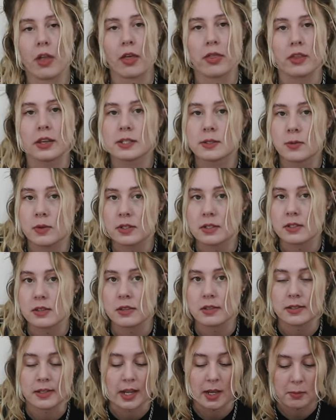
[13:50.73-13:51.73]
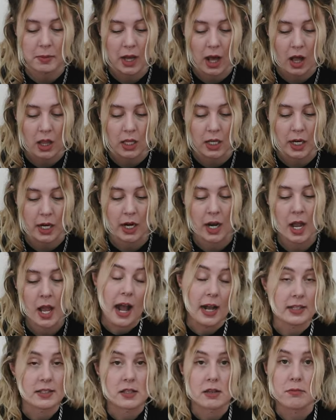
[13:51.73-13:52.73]
that this was the same color
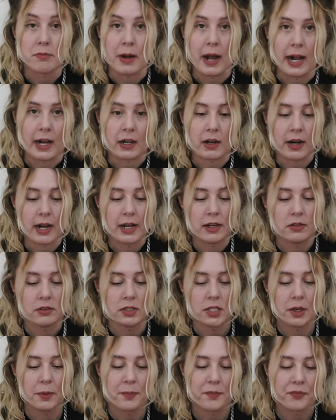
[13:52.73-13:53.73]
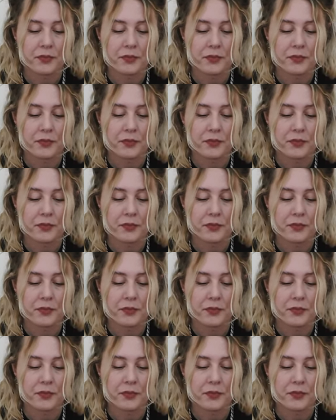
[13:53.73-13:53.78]
as the background.